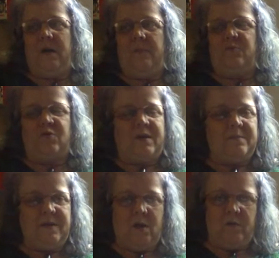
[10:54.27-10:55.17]
I'm trying to
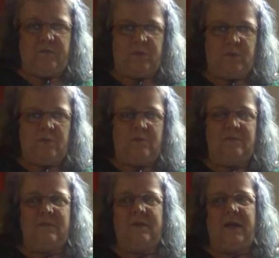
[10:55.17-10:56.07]
be hopeful
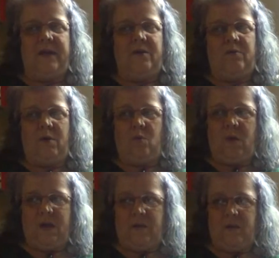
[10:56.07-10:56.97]
that it'll go
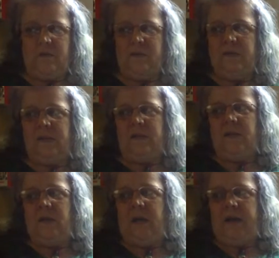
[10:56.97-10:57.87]
well
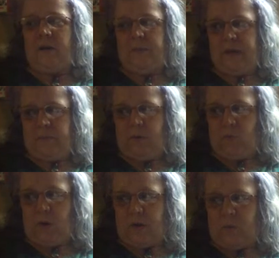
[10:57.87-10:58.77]
and I'll be able to
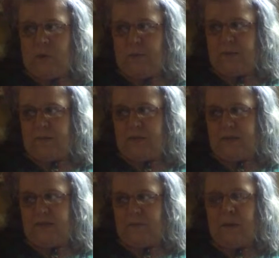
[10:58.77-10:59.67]
walk away with some
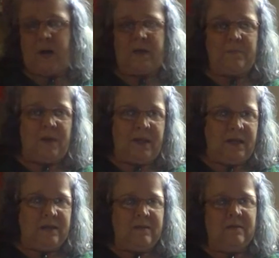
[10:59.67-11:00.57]
decent pocket
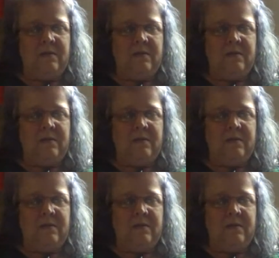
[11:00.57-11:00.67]
money,